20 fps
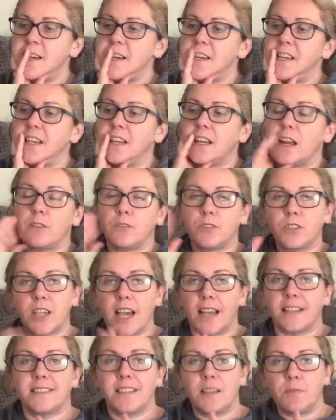you know,
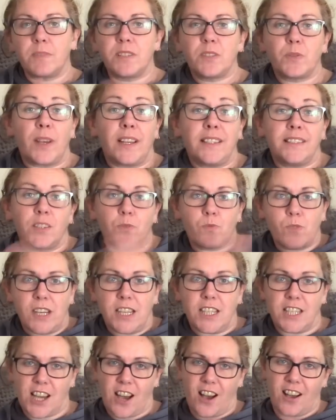chance in between to
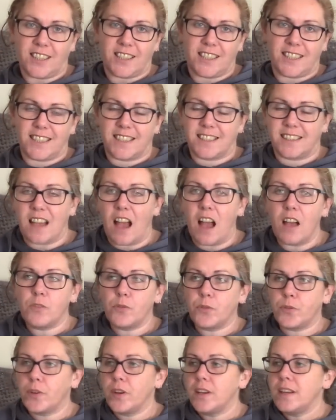recharge
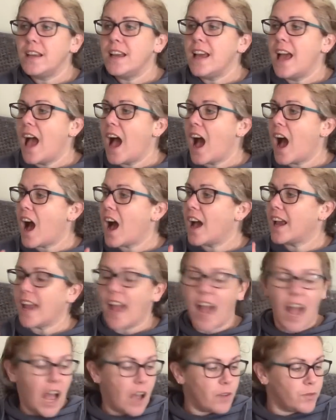stuff. I
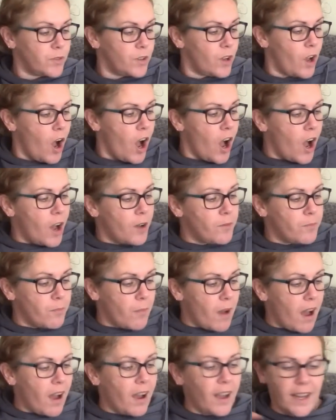have got
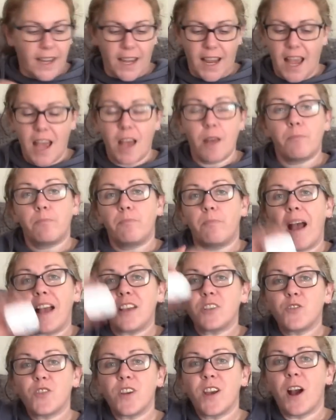my
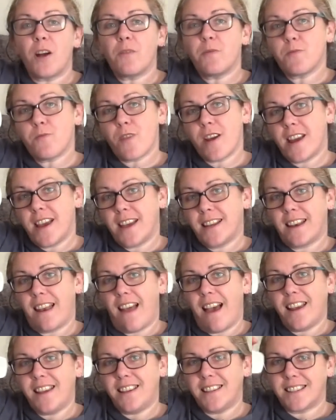battery operated
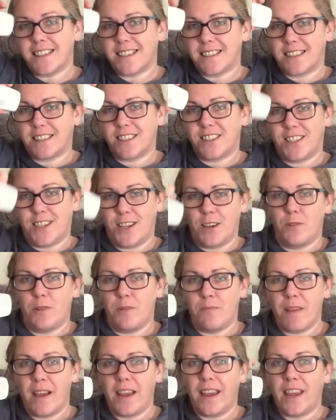lights, two
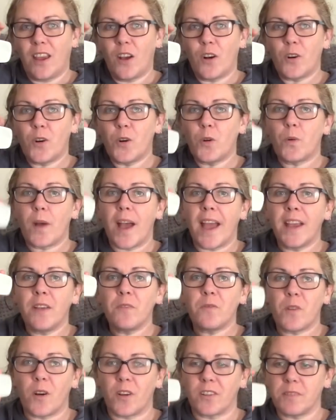in my
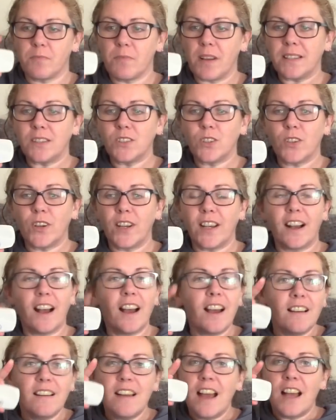hallway, one in my
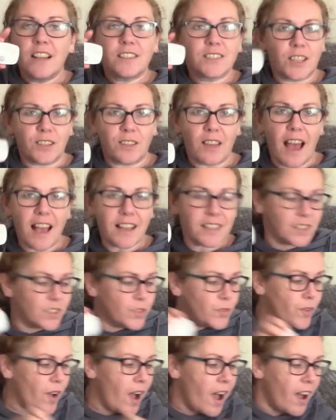toilet, so that's
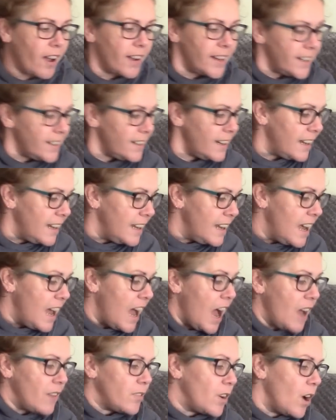fine.
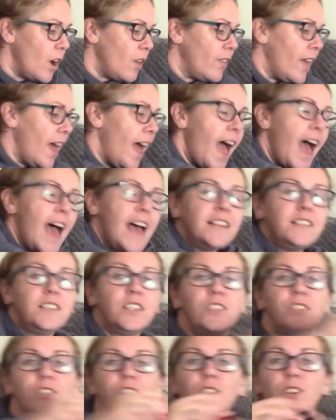I've got the head
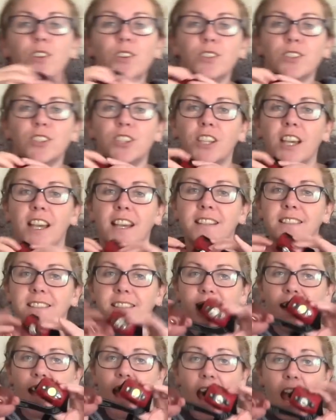
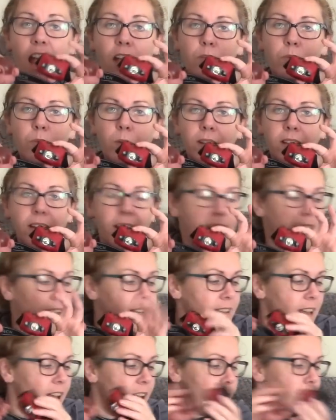torches if we
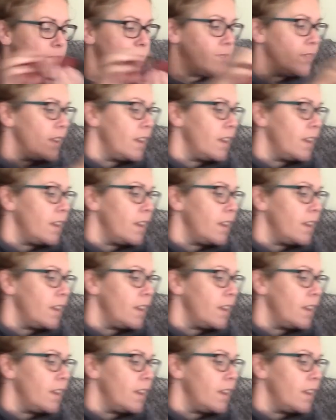need them,